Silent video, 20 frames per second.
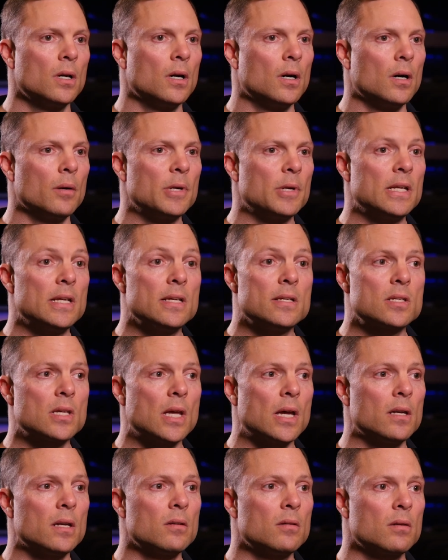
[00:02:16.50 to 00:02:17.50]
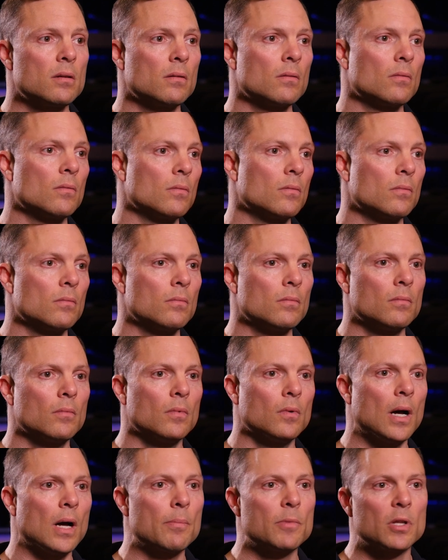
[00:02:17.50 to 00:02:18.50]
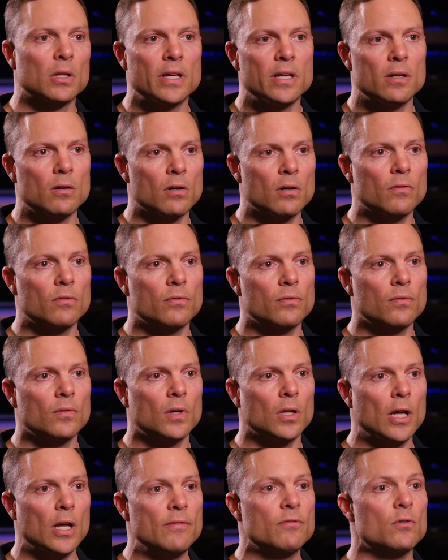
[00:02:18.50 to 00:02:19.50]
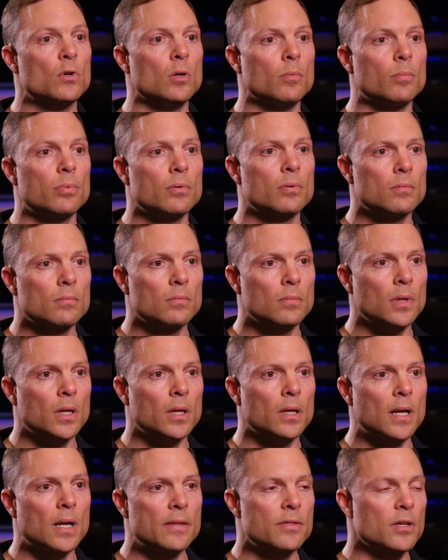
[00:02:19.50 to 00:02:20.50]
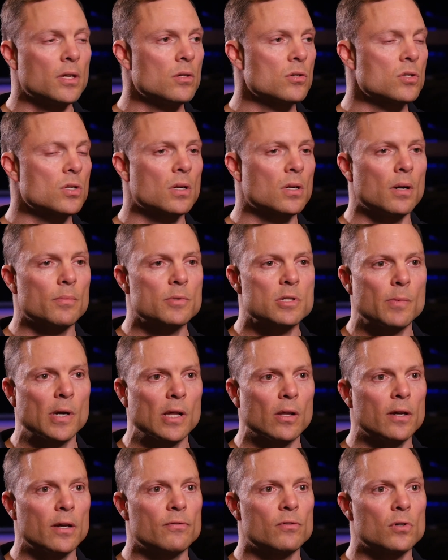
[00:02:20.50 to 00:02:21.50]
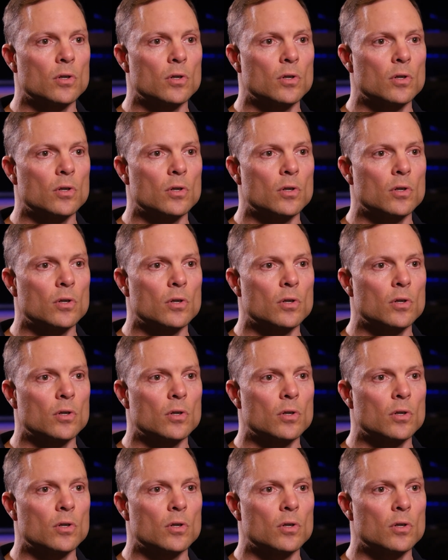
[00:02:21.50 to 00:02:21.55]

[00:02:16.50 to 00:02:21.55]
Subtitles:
and he said, well, I'm the leader of a life group and I think you should come to my life